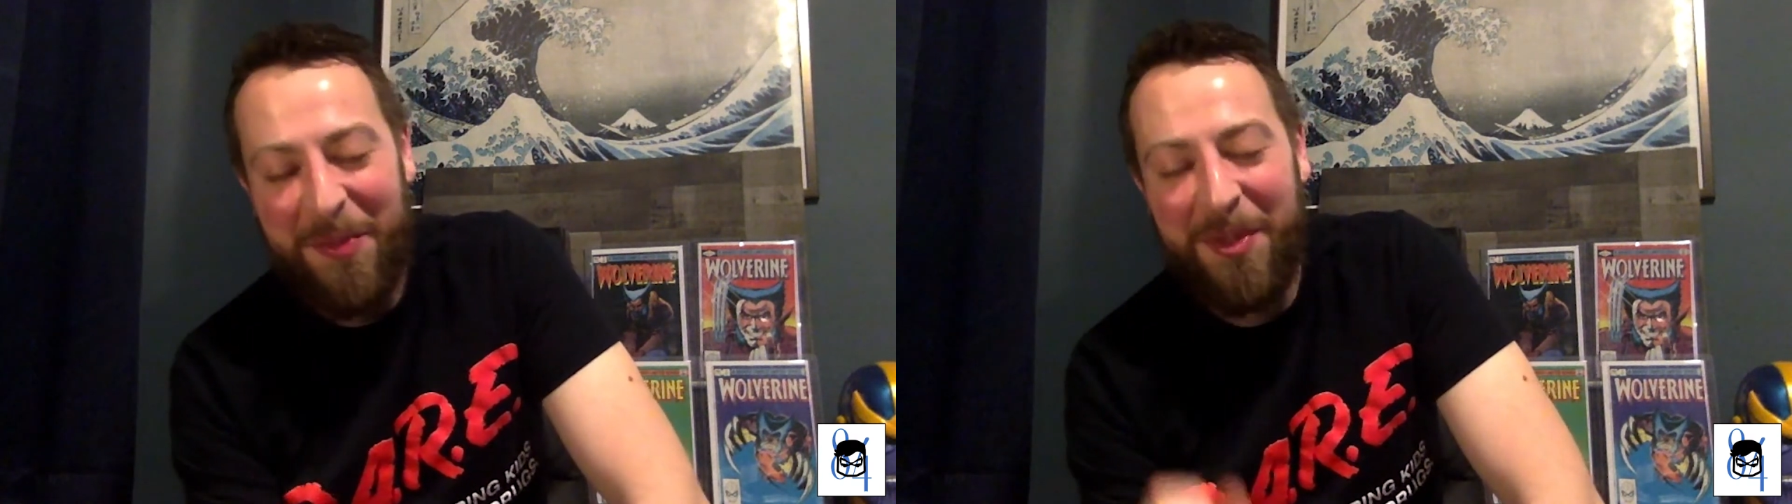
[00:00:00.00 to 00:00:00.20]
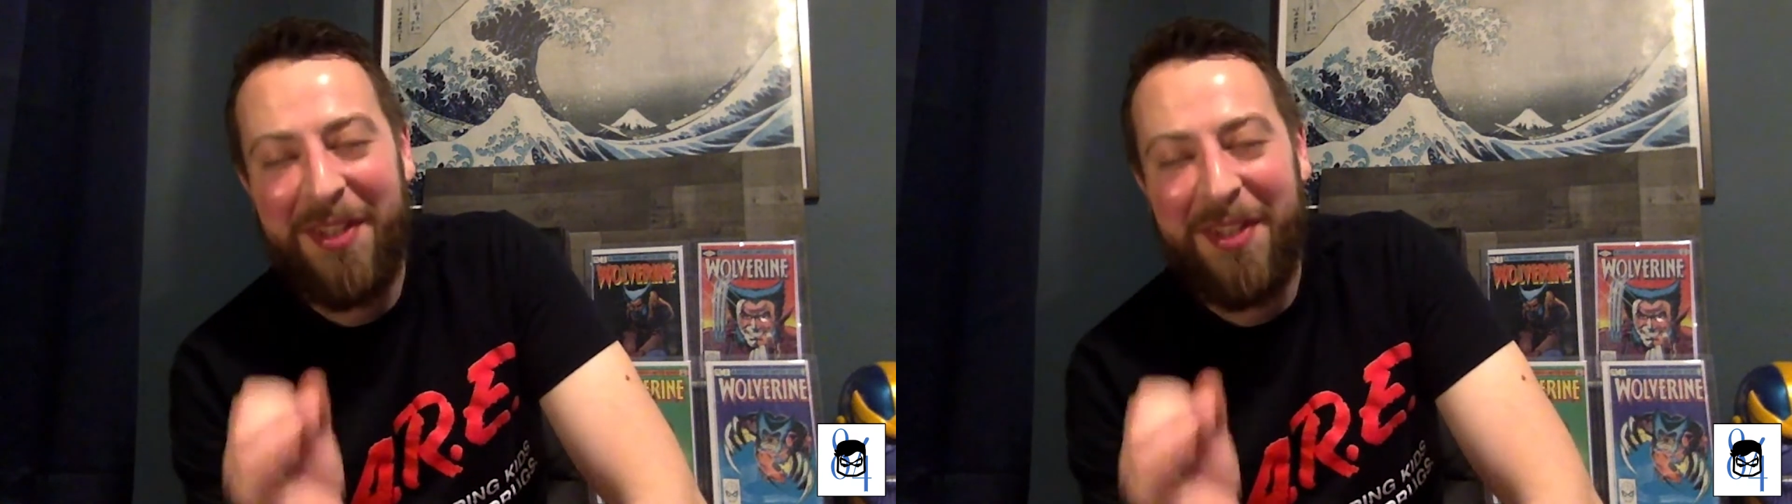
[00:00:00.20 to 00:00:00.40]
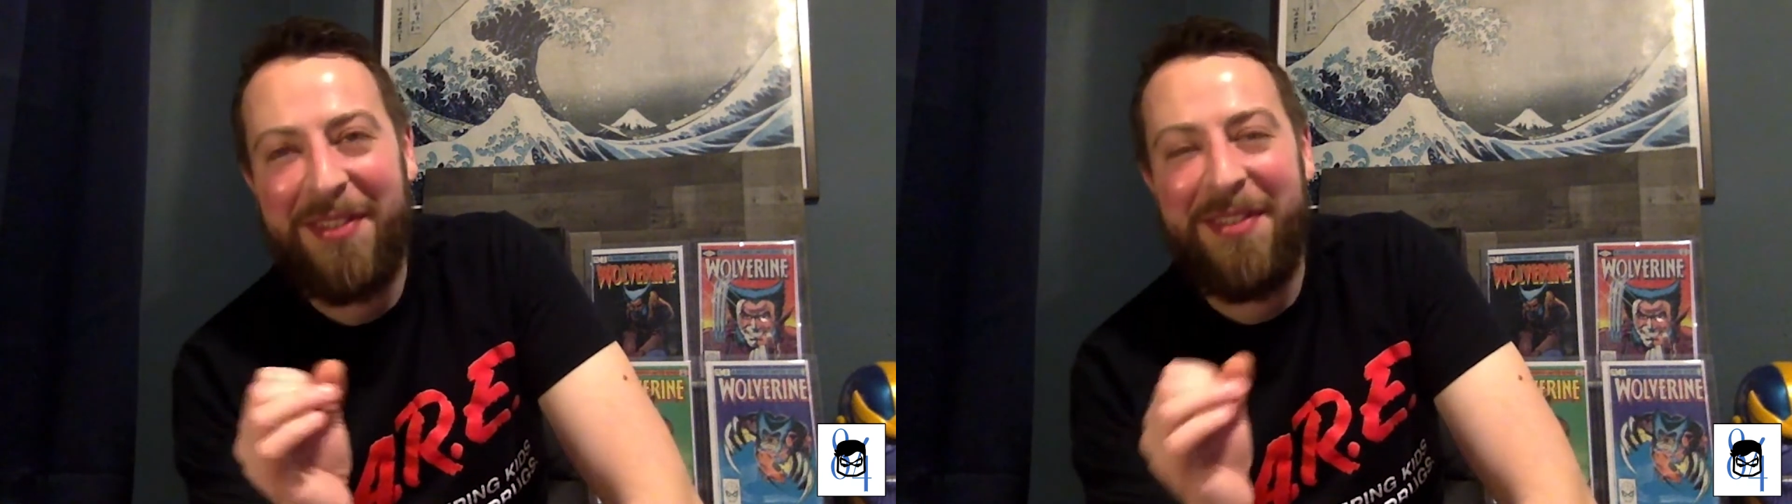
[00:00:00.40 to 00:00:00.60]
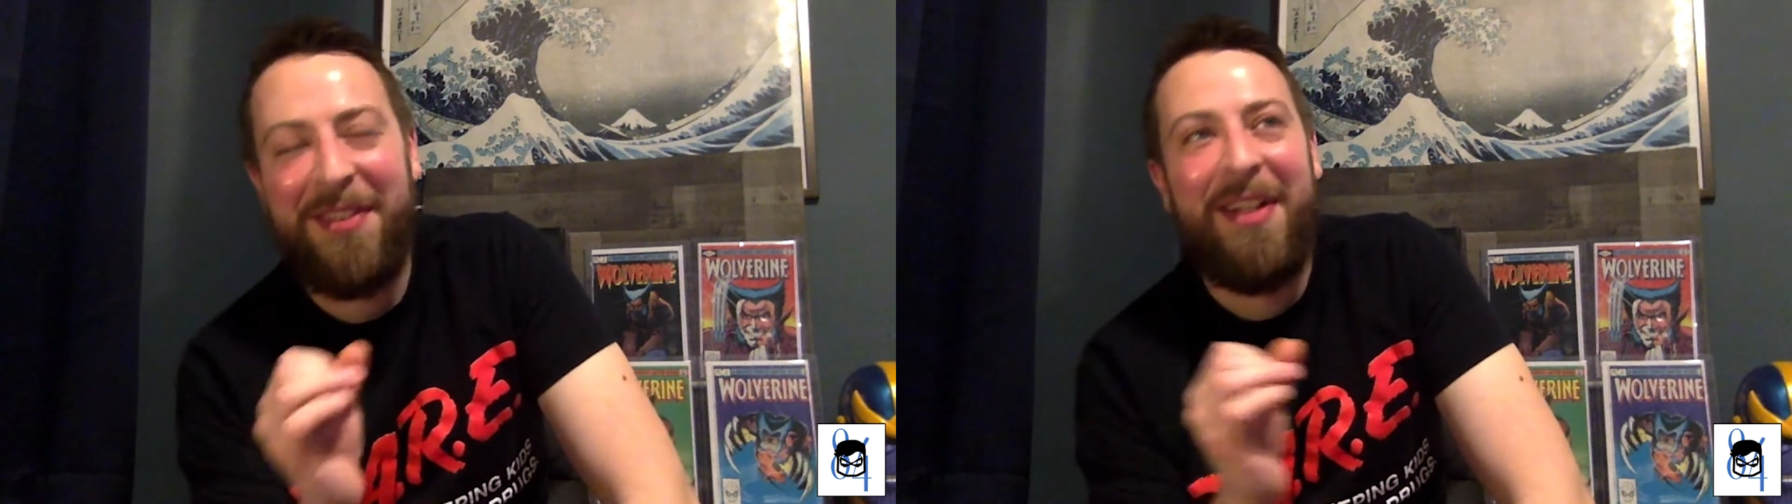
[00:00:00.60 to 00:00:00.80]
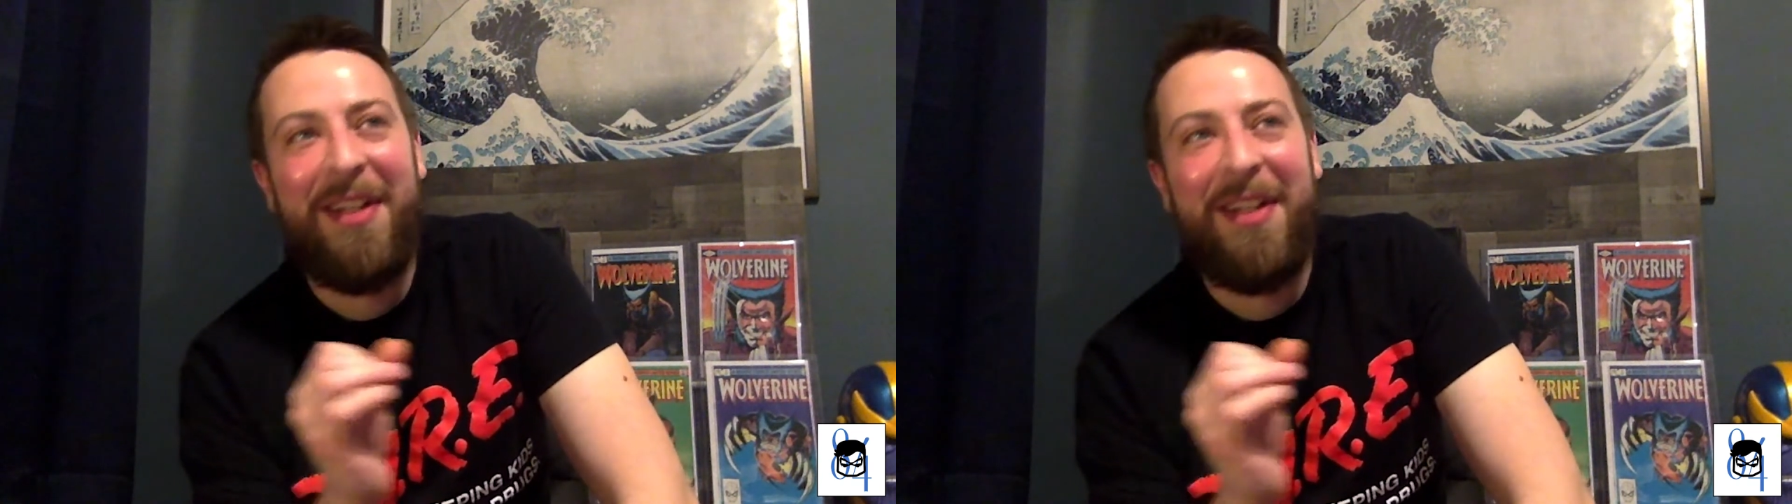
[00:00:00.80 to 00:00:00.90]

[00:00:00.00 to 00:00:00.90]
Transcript: was,